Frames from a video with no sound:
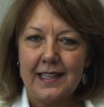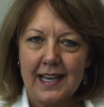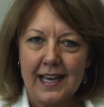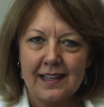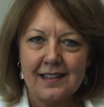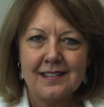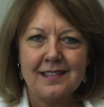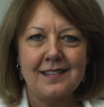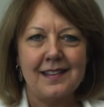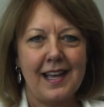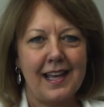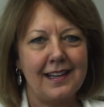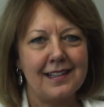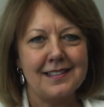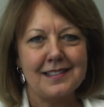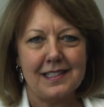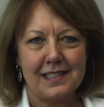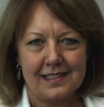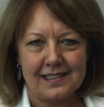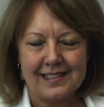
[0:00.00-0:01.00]
Yes, that
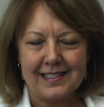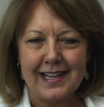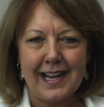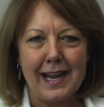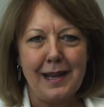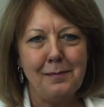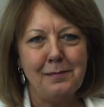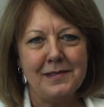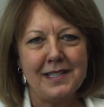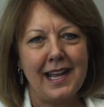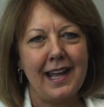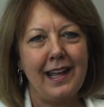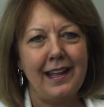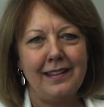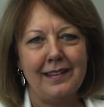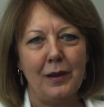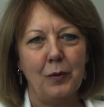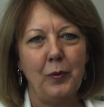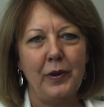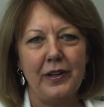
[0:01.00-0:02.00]
is the same
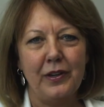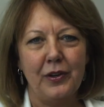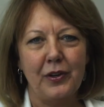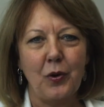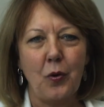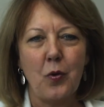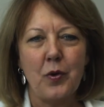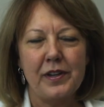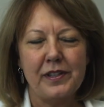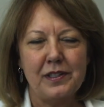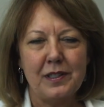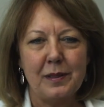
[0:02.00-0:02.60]
day that we are going